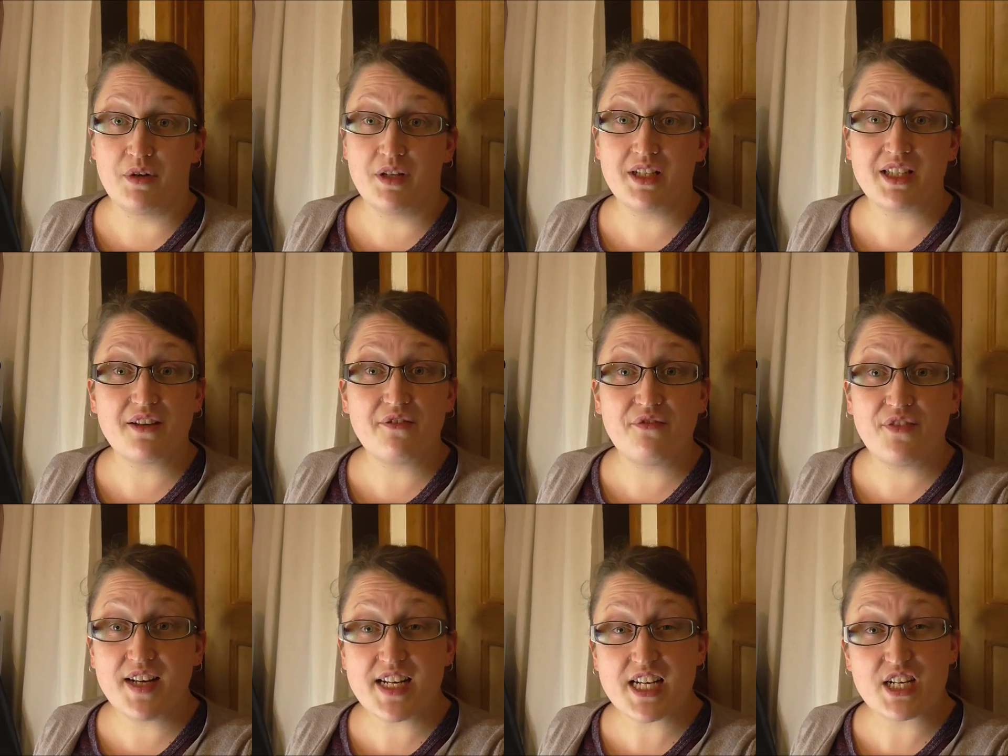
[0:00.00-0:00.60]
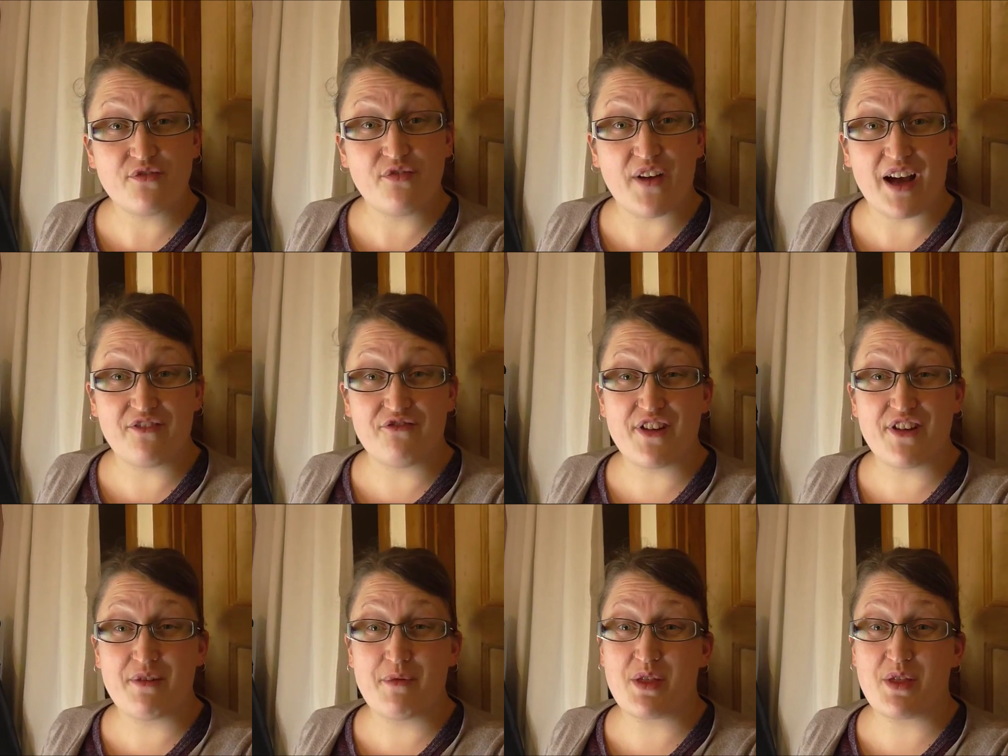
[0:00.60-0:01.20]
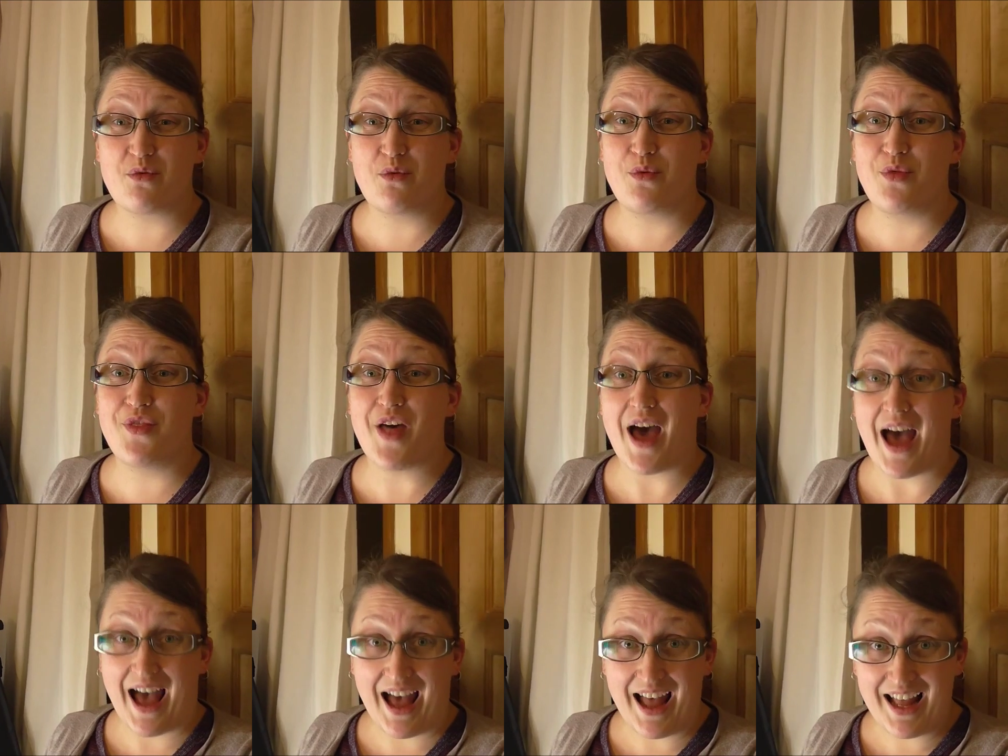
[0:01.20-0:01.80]
now once I've finished faffing with all
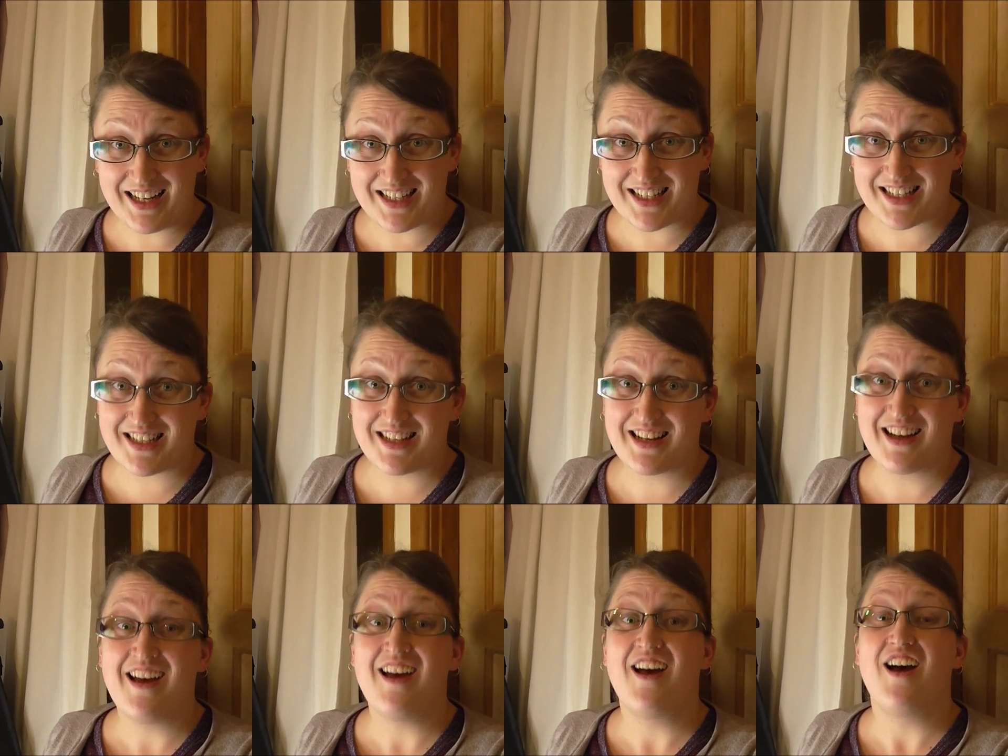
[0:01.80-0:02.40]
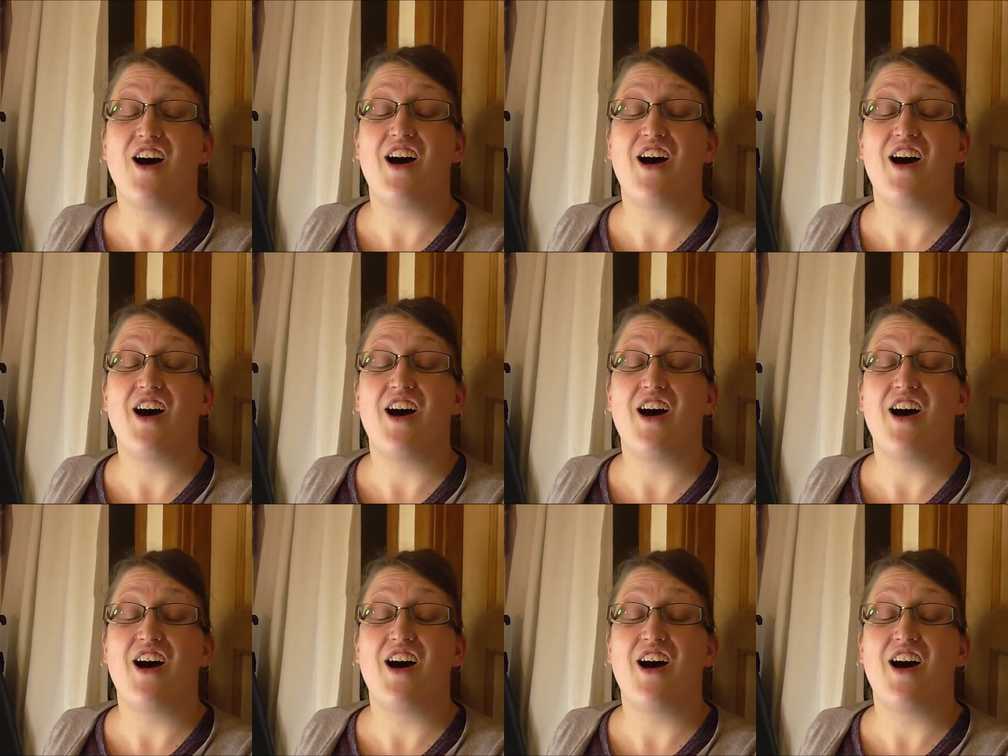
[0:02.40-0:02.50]
that,